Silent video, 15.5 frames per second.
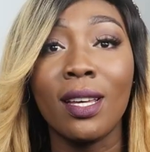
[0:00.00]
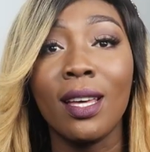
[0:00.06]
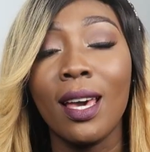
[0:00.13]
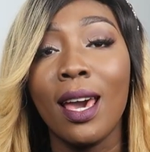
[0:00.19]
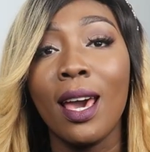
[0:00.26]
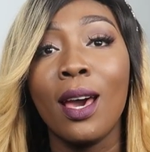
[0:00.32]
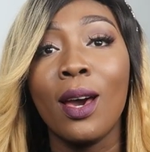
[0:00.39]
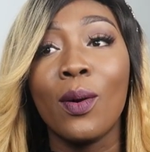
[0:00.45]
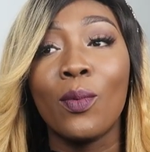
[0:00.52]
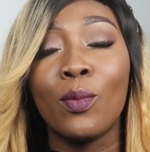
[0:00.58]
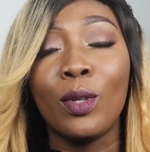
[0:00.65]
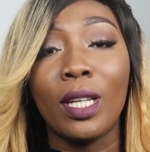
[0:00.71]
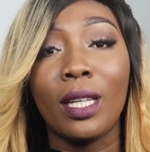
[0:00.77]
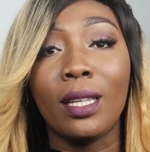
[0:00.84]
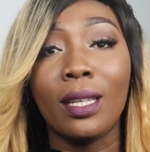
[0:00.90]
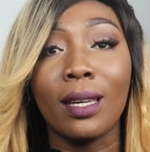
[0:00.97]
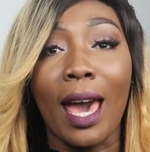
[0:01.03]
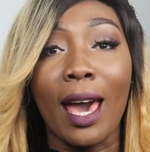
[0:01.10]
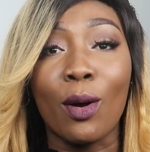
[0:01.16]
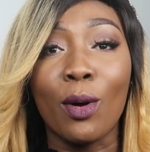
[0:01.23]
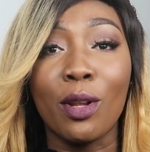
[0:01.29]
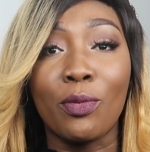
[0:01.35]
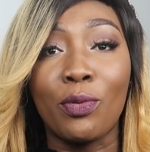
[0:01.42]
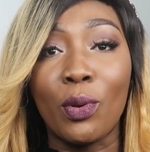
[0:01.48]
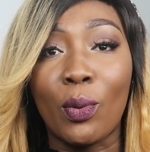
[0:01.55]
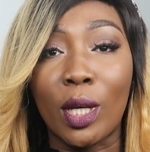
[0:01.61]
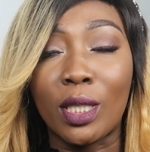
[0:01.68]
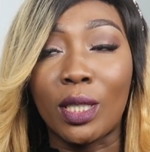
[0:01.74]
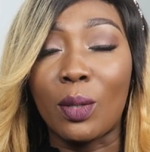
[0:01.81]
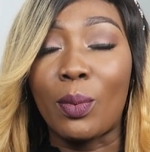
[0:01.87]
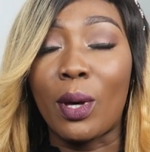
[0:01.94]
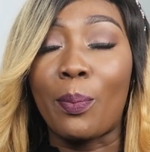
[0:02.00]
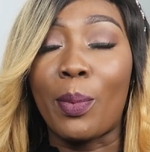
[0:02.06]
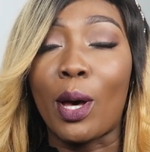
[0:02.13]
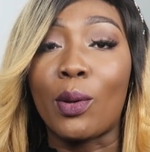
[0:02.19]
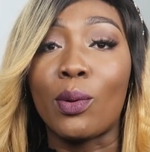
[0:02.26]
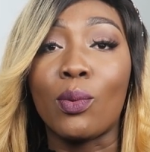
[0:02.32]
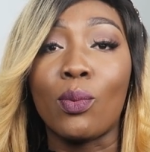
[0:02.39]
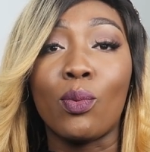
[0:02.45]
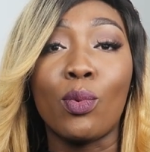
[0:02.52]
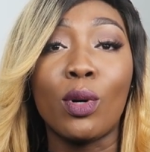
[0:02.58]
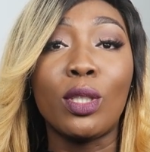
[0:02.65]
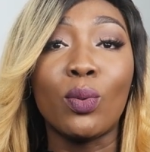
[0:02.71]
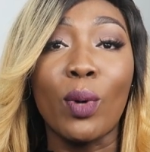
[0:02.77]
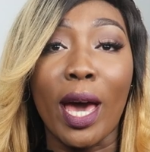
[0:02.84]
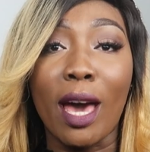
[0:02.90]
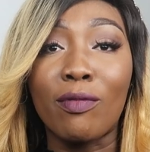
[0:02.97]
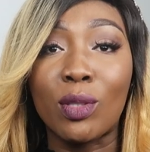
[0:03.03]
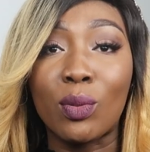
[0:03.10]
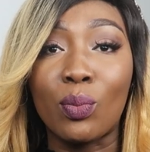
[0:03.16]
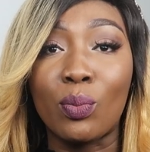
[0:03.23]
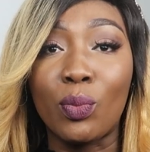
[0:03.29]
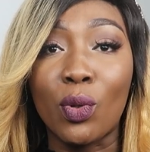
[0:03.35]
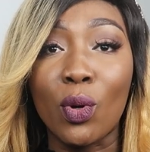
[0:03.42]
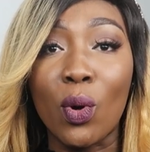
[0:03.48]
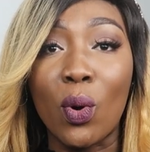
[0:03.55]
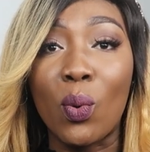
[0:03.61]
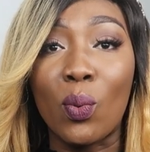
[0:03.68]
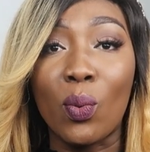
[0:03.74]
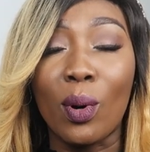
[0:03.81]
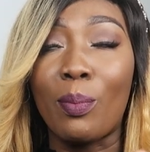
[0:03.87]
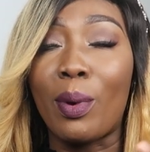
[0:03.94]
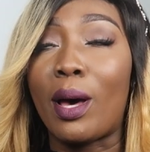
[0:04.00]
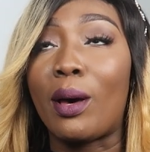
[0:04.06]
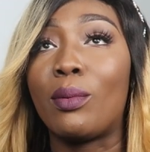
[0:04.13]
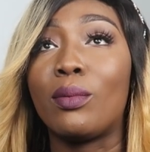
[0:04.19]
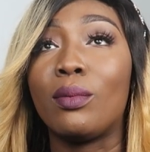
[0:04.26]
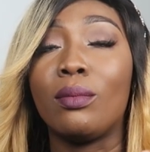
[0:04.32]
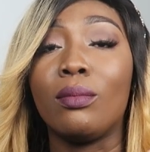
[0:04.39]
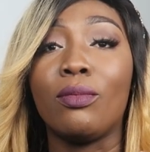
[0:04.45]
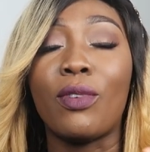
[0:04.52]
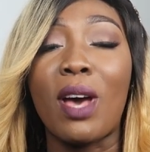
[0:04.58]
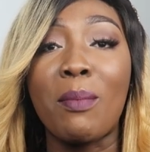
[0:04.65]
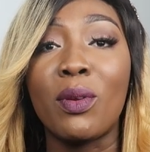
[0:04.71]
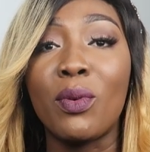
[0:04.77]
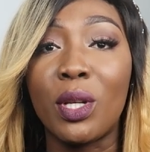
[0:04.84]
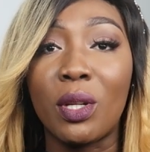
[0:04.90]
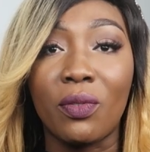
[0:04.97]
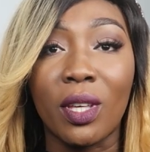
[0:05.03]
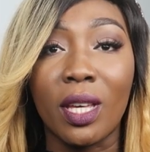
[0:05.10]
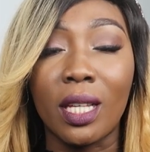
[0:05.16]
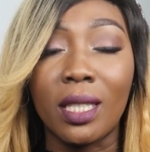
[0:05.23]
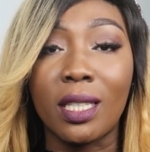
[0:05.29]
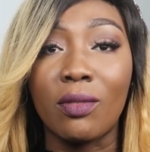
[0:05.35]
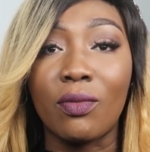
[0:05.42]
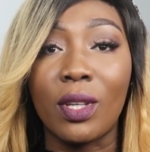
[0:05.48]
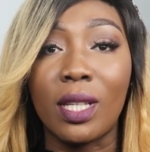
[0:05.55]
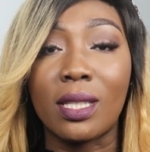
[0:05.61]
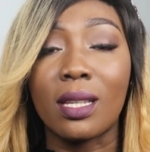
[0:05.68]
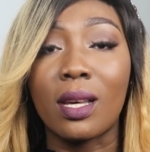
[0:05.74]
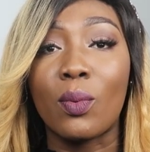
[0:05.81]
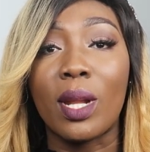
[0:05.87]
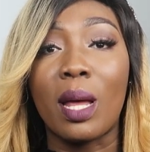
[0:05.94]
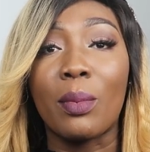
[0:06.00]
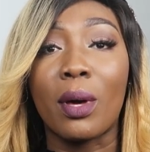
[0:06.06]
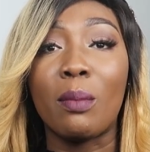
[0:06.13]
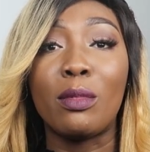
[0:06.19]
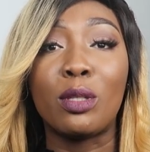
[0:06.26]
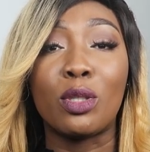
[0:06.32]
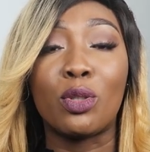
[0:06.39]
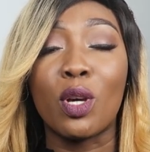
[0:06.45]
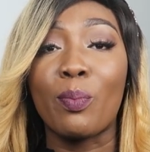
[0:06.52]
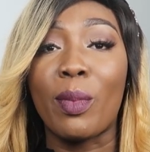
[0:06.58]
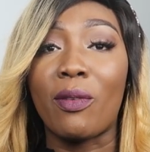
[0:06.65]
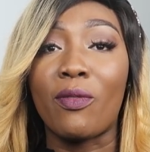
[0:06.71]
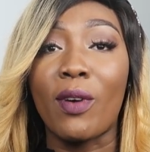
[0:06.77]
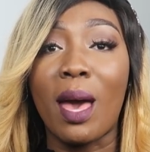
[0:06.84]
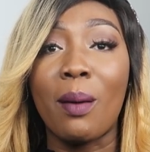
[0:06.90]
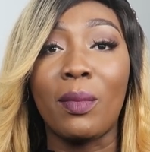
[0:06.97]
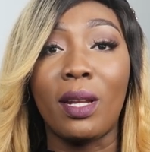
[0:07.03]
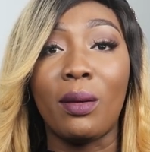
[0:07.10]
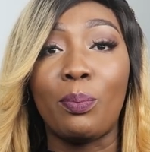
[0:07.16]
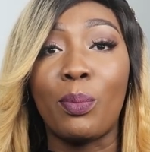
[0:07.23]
Extra. I got a few questions about what do I have to know about family reunification visa when I'm coming to join my